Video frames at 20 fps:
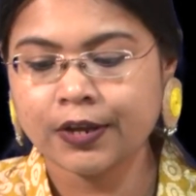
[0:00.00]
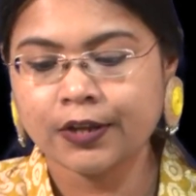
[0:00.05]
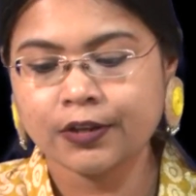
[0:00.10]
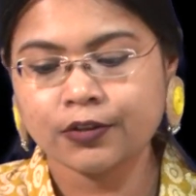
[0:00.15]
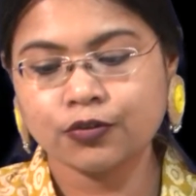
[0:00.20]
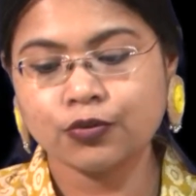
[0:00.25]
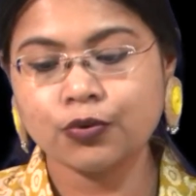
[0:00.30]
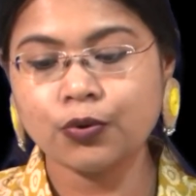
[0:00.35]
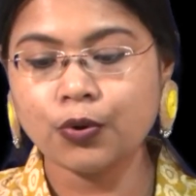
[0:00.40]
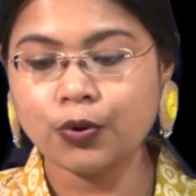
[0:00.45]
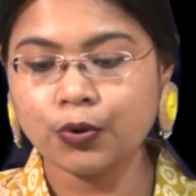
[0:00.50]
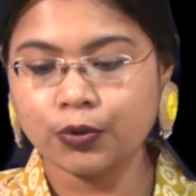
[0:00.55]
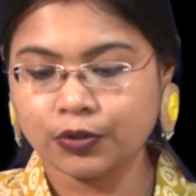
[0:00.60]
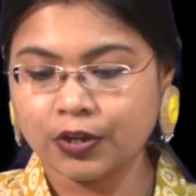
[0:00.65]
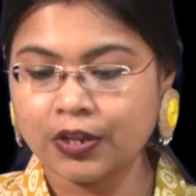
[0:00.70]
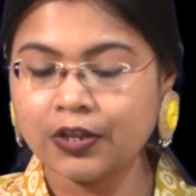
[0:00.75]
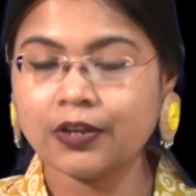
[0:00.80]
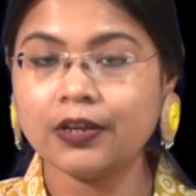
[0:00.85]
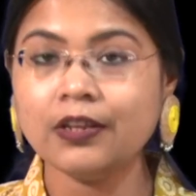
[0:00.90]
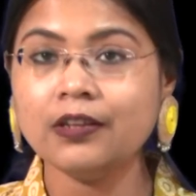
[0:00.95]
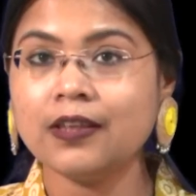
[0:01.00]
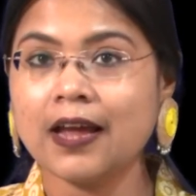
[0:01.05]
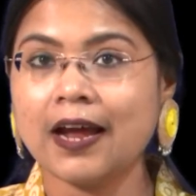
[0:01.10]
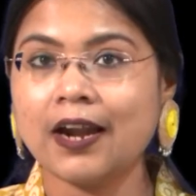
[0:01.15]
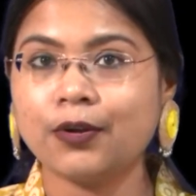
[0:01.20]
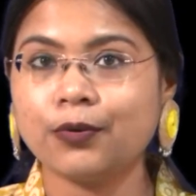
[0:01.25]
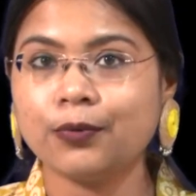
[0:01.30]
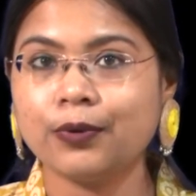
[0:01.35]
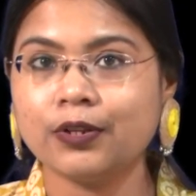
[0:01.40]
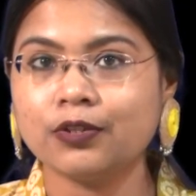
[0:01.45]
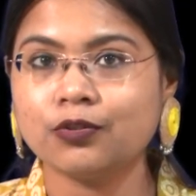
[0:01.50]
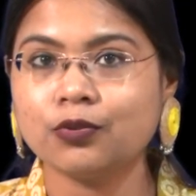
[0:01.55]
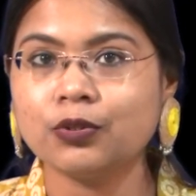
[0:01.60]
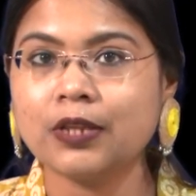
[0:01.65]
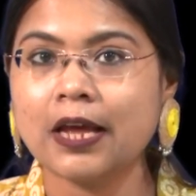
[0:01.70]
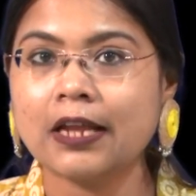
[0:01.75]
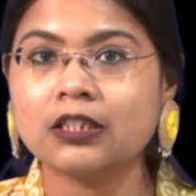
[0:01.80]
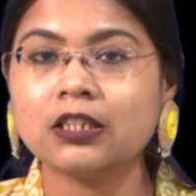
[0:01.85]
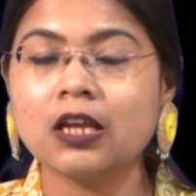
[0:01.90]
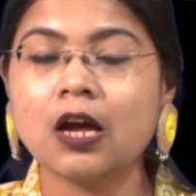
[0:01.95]
So think in that way. So
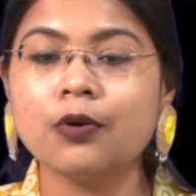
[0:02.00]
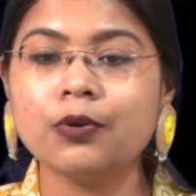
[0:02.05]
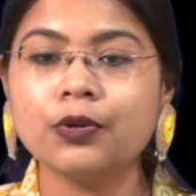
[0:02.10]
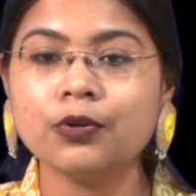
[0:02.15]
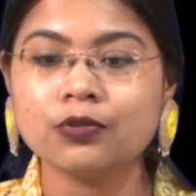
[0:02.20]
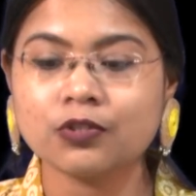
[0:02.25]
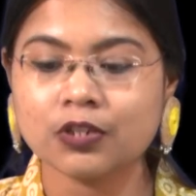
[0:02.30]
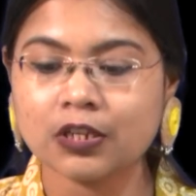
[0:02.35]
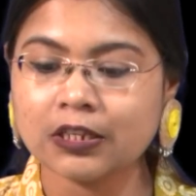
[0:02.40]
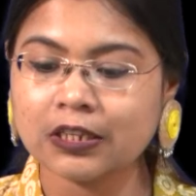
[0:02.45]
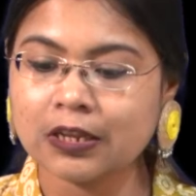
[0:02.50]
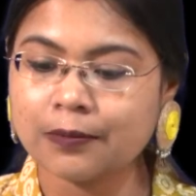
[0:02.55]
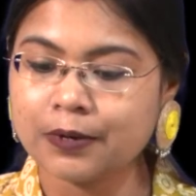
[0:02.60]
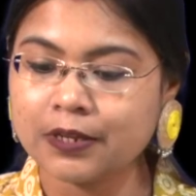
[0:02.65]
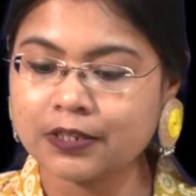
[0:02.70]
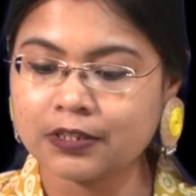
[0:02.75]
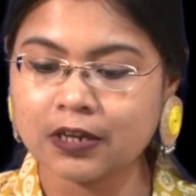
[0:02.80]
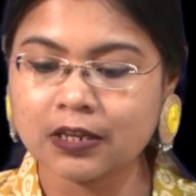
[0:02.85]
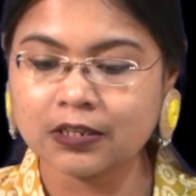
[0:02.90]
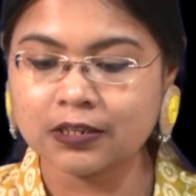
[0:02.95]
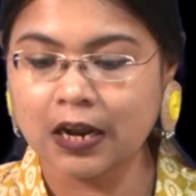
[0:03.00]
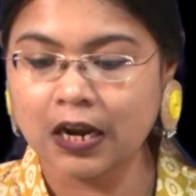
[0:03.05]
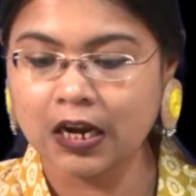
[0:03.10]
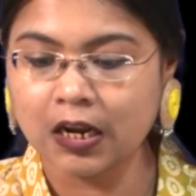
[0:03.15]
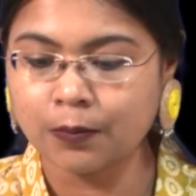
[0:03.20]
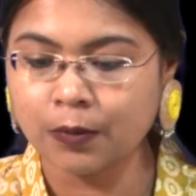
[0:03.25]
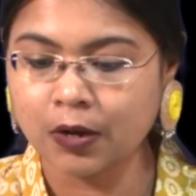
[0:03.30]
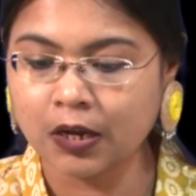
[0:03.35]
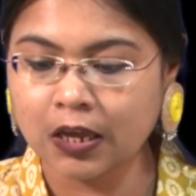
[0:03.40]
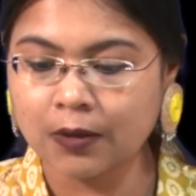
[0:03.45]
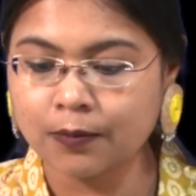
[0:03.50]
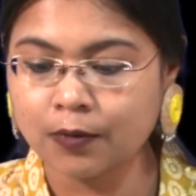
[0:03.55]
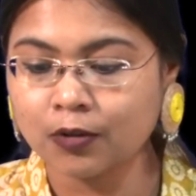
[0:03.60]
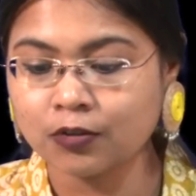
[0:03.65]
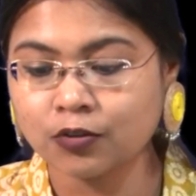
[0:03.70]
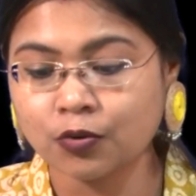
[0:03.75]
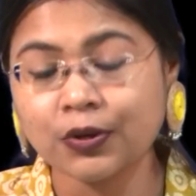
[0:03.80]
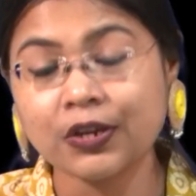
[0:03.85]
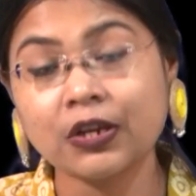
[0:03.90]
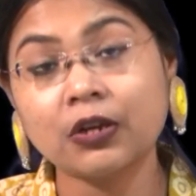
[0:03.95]
that's how you see in the Prisoner's Dilemma game
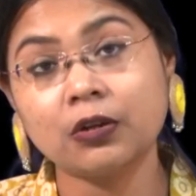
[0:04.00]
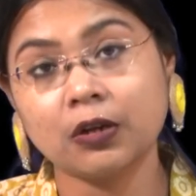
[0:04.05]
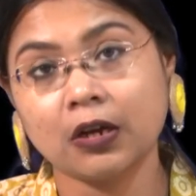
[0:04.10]
also we